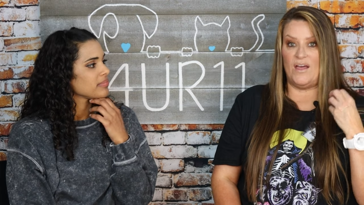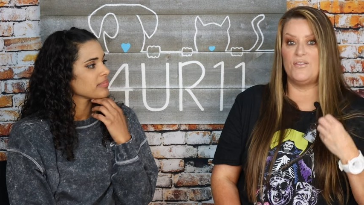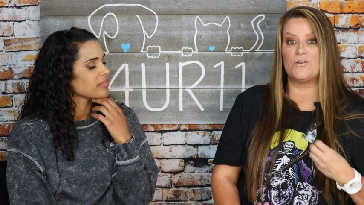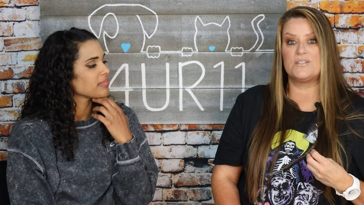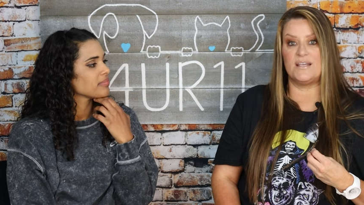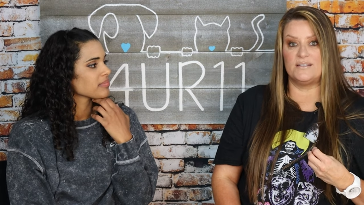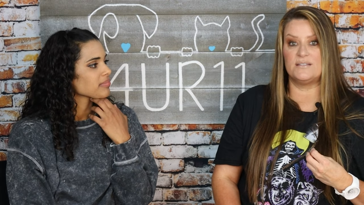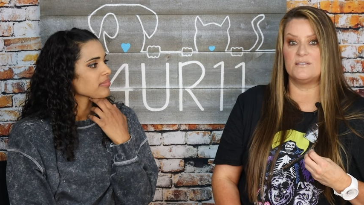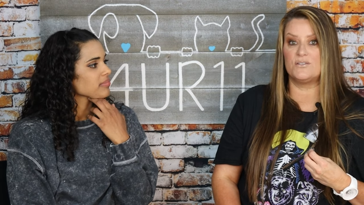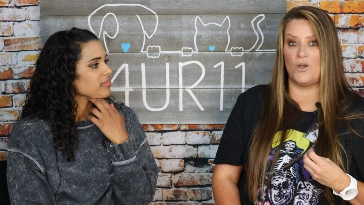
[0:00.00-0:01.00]
Speaker 1: had their
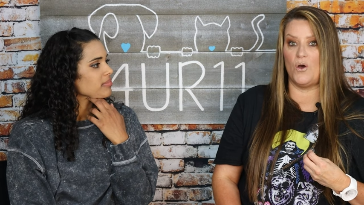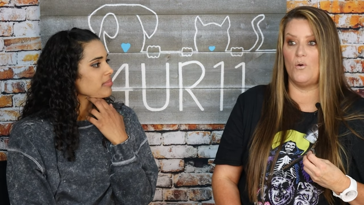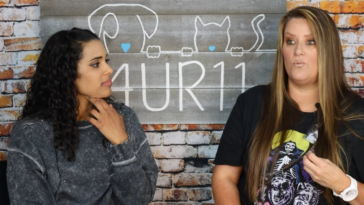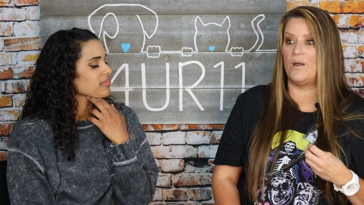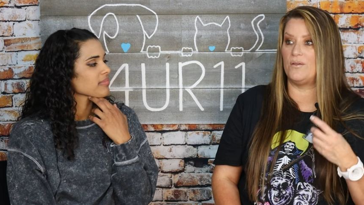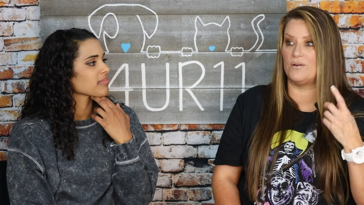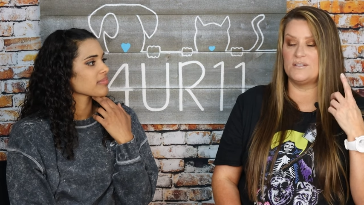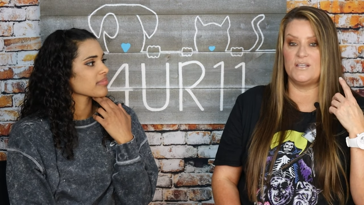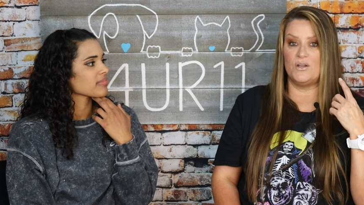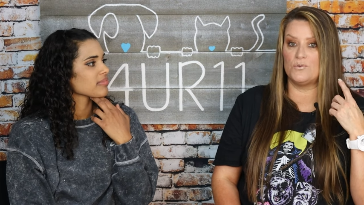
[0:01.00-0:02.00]
senses go whether
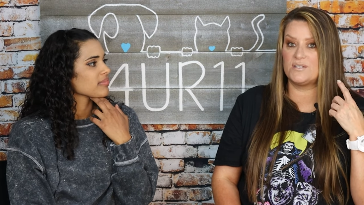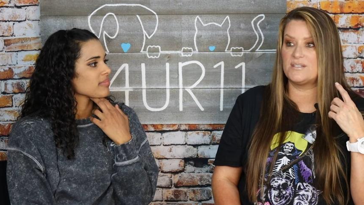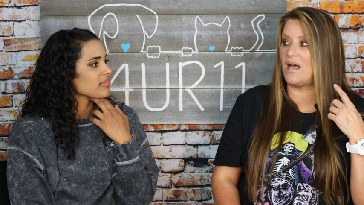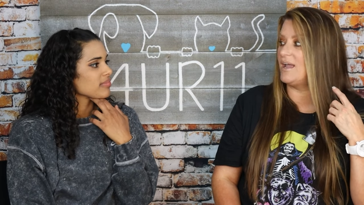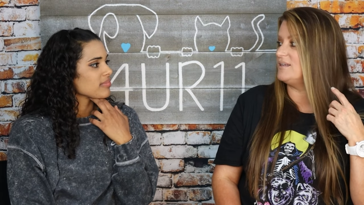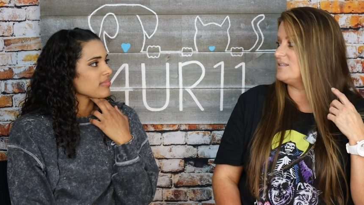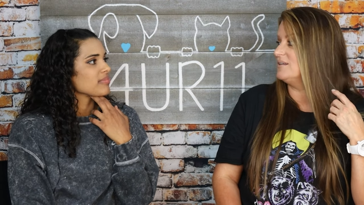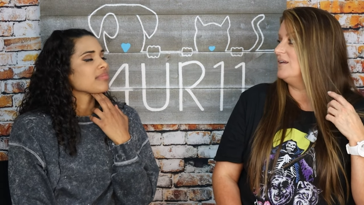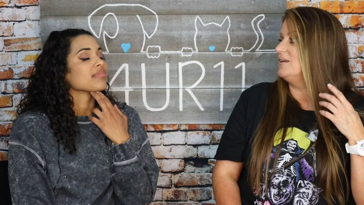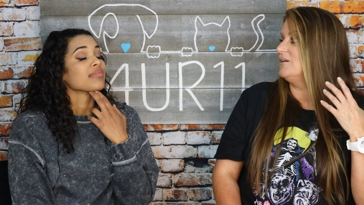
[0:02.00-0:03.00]
it's you know sight
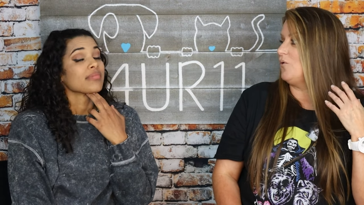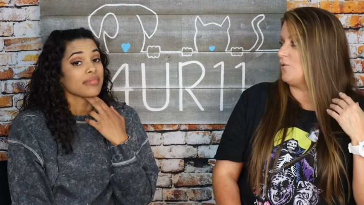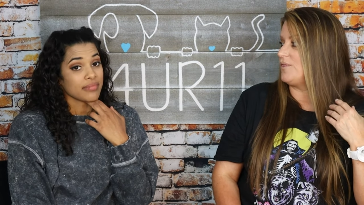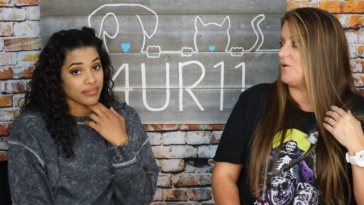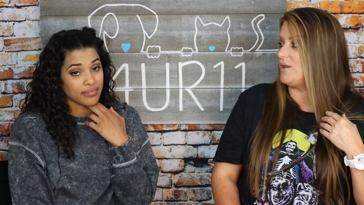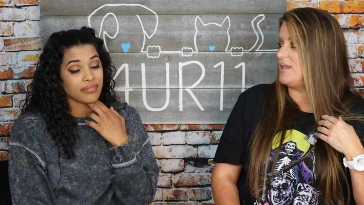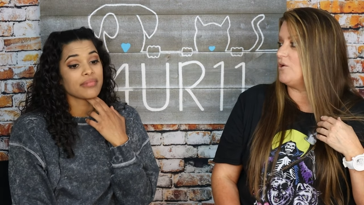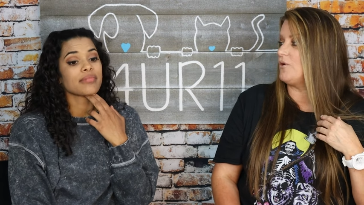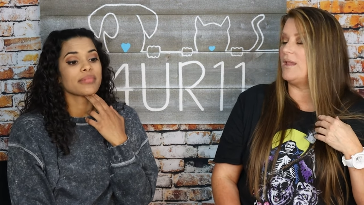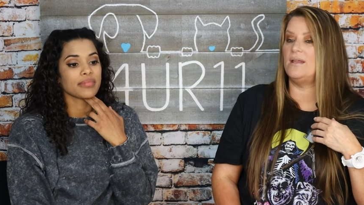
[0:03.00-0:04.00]
or their
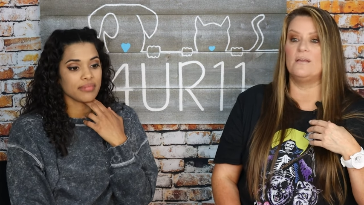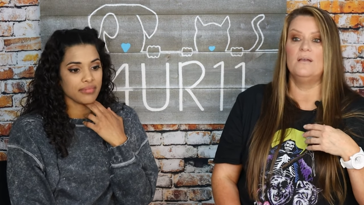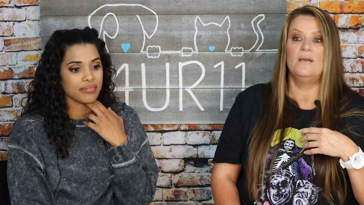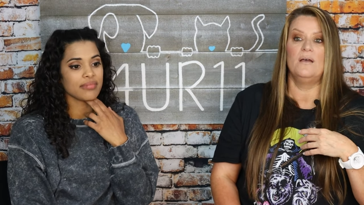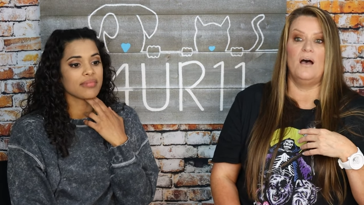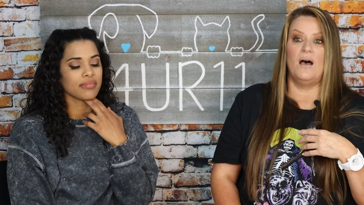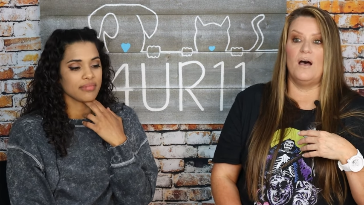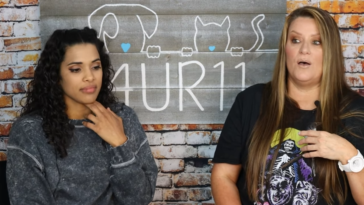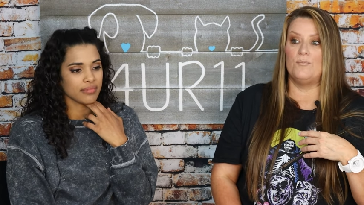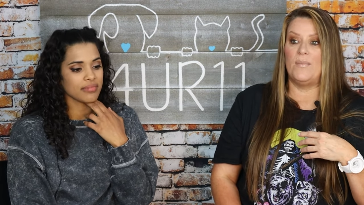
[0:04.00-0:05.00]
hearing
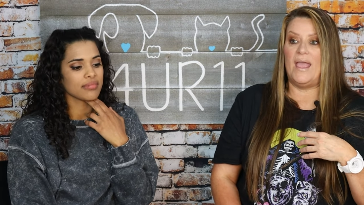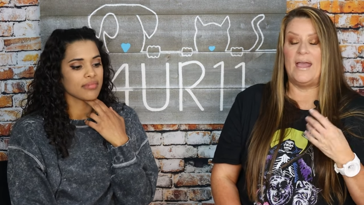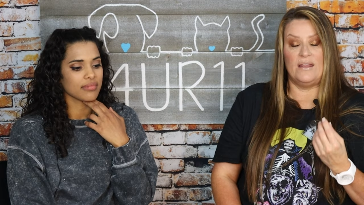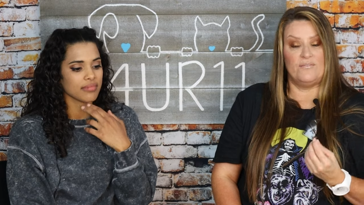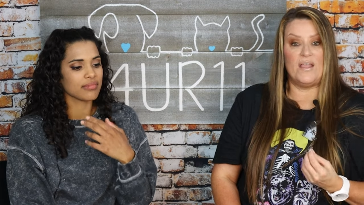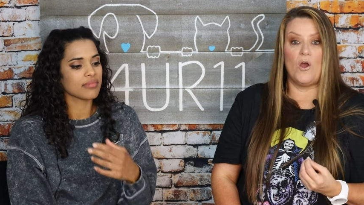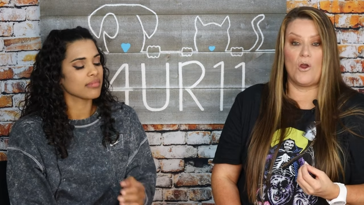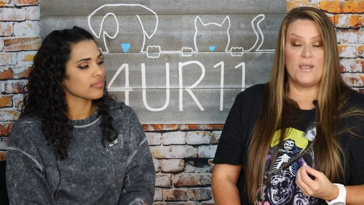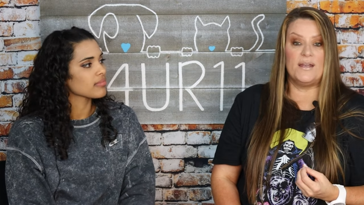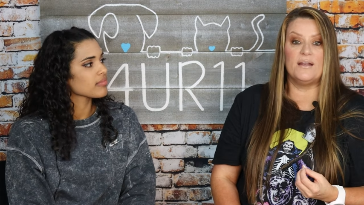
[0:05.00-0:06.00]
um, and if they
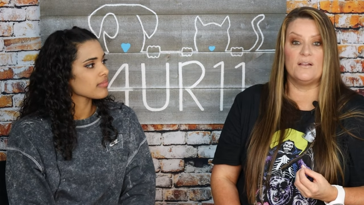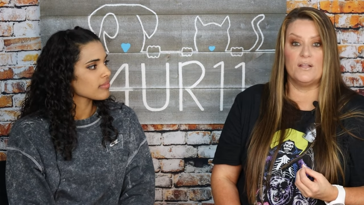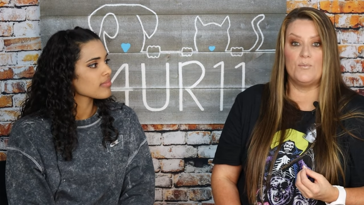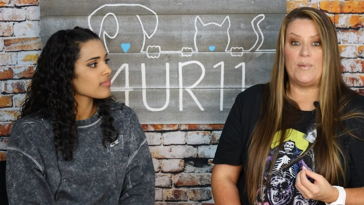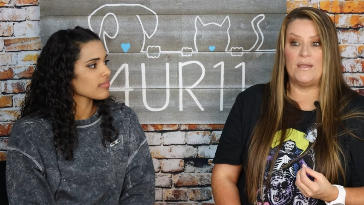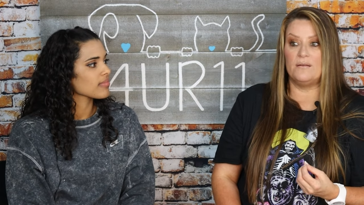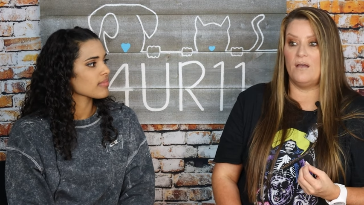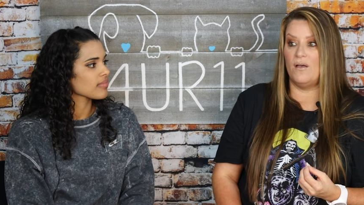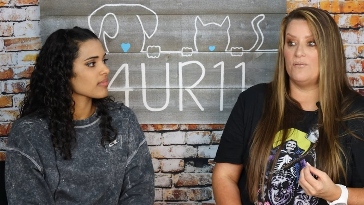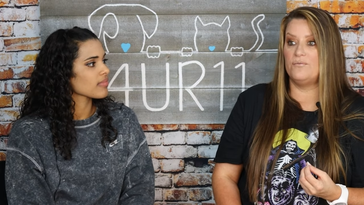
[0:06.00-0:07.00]
are getting a little bit
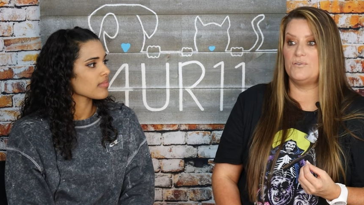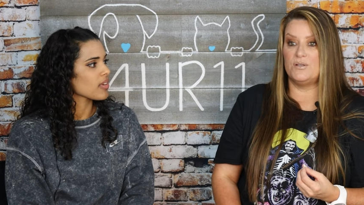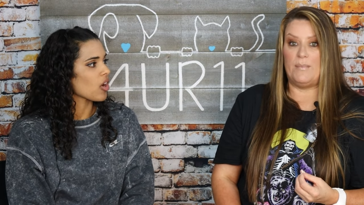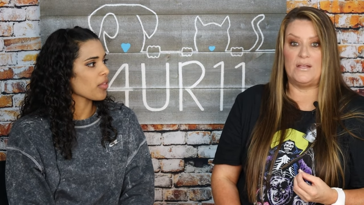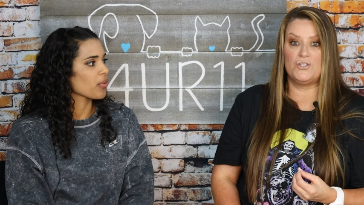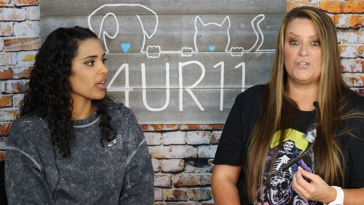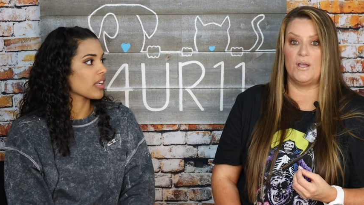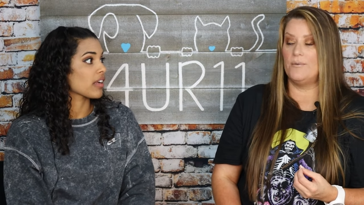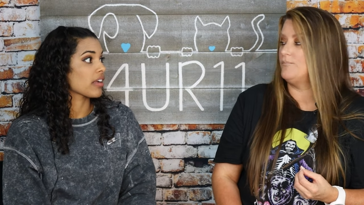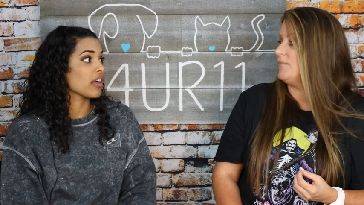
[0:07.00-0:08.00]
of
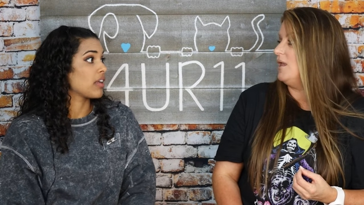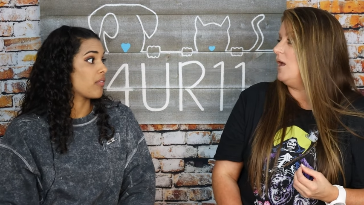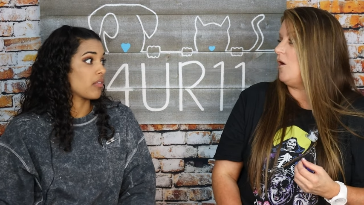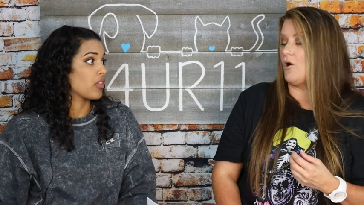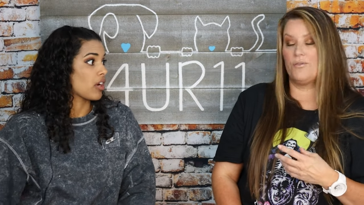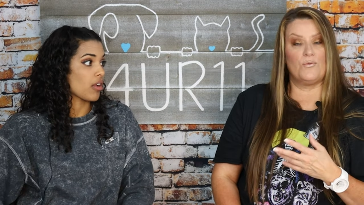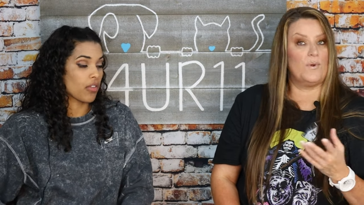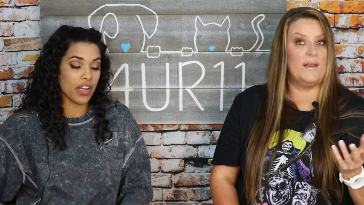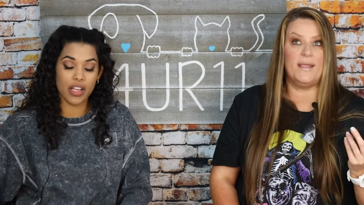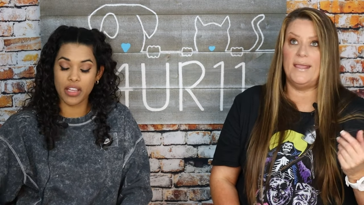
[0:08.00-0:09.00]
dementia, arthritic,
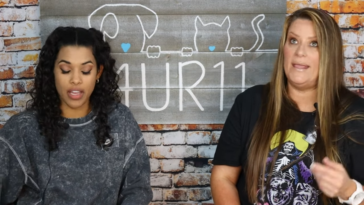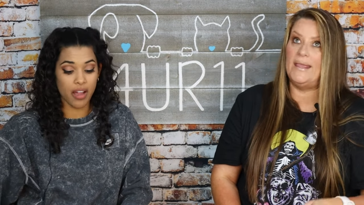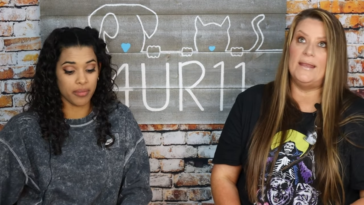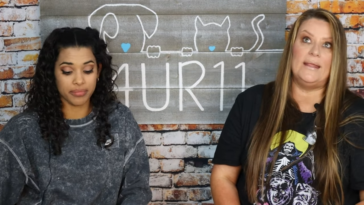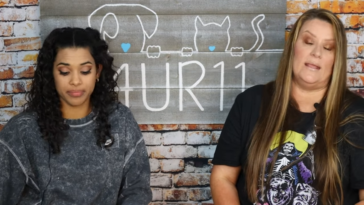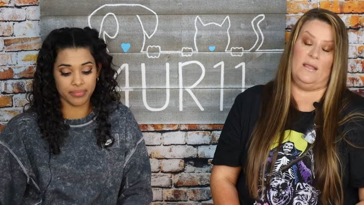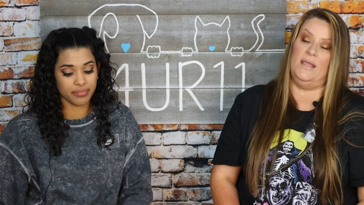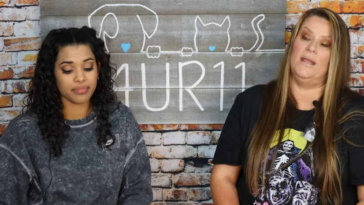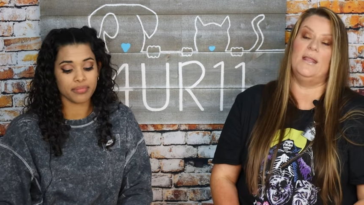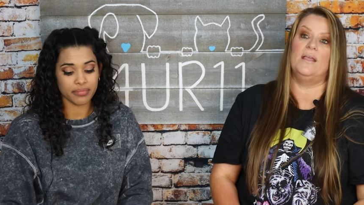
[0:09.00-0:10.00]
arthritic yeah. any
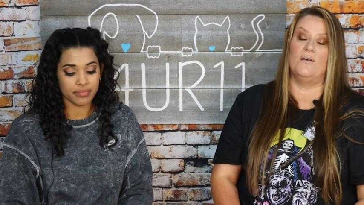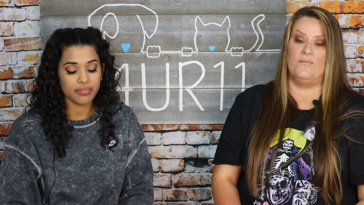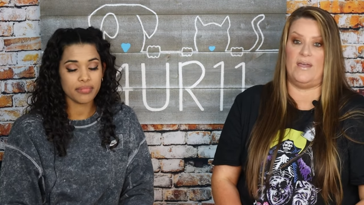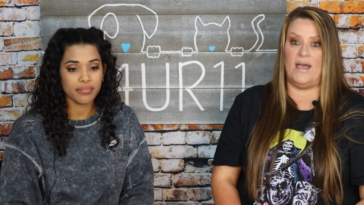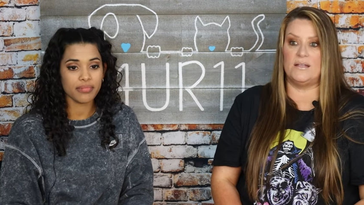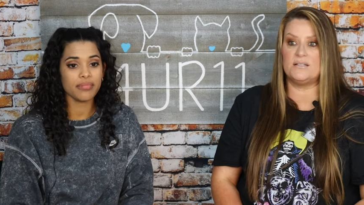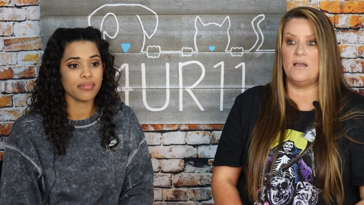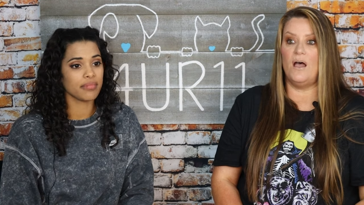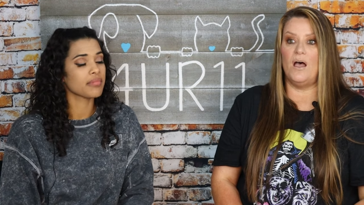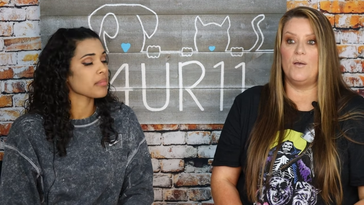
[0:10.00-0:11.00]
any of
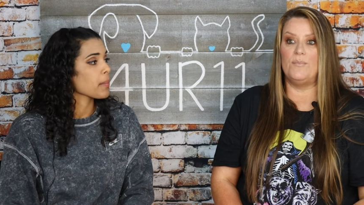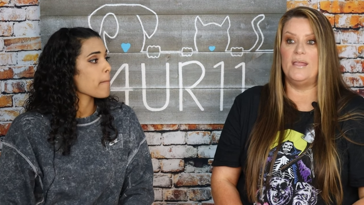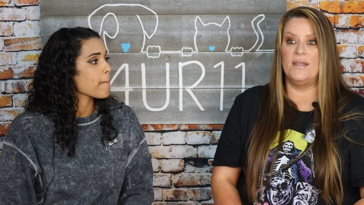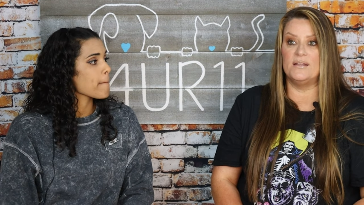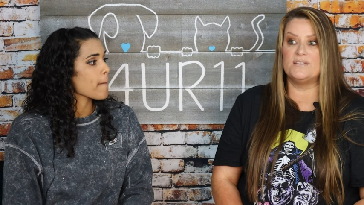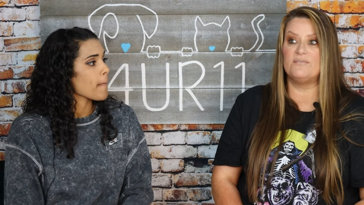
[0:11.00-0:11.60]
that, um, it